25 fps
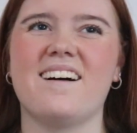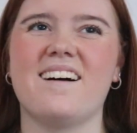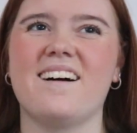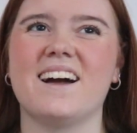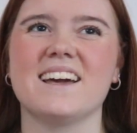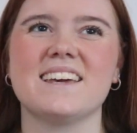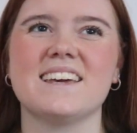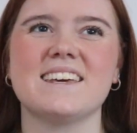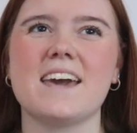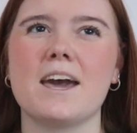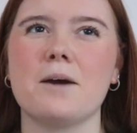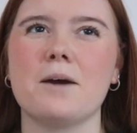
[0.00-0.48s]

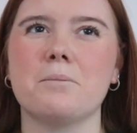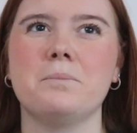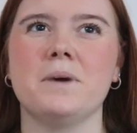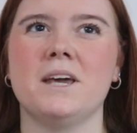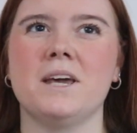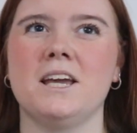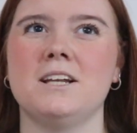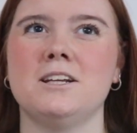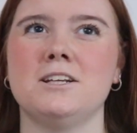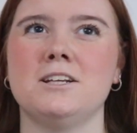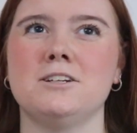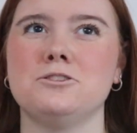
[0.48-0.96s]
I get
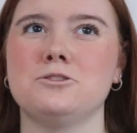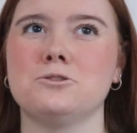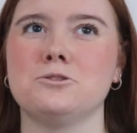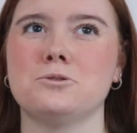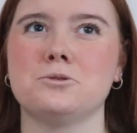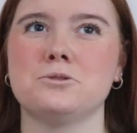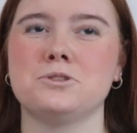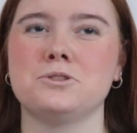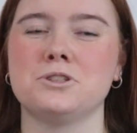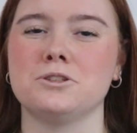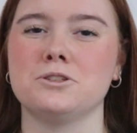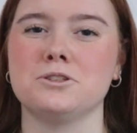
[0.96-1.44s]
being
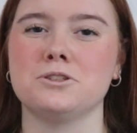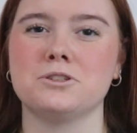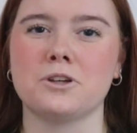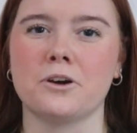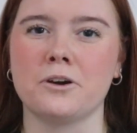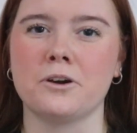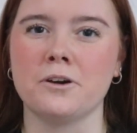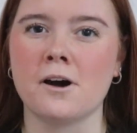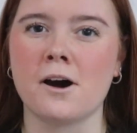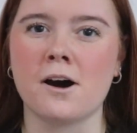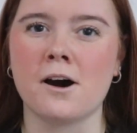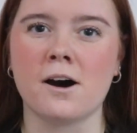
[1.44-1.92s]
indoors is
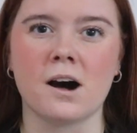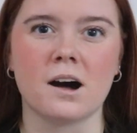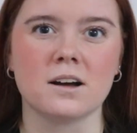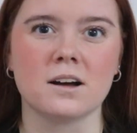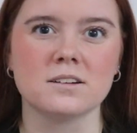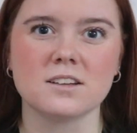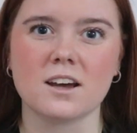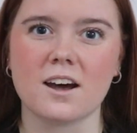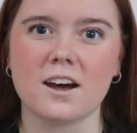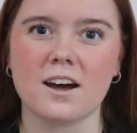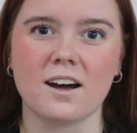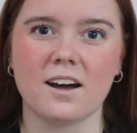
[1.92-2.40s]
so
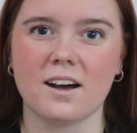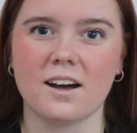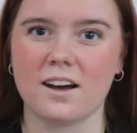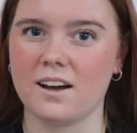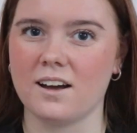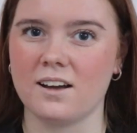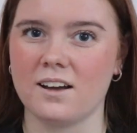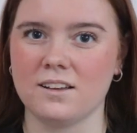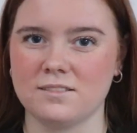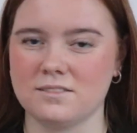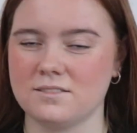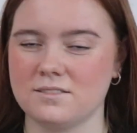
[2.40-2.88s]
hard,
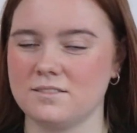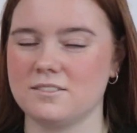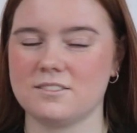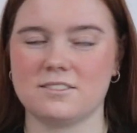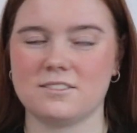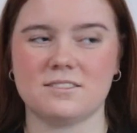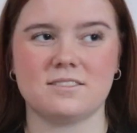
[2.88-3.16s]
and